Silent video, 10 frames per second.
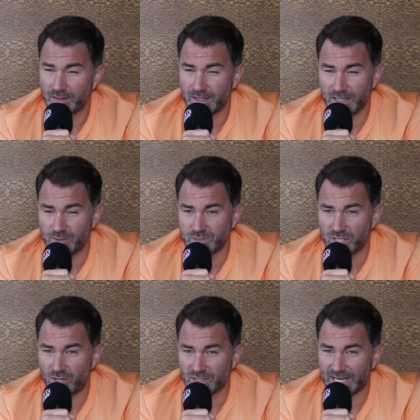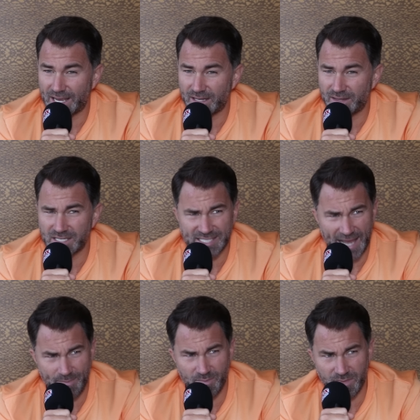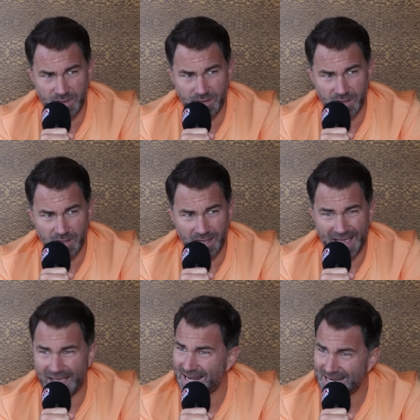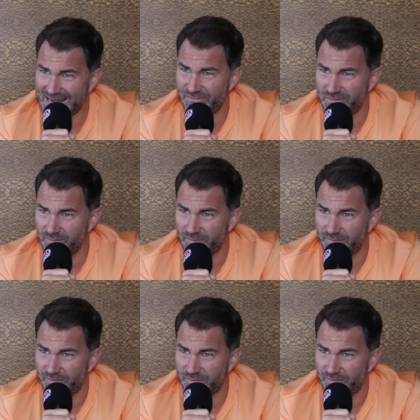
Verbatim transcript: Then there was a knockdown in the 10th and 11th.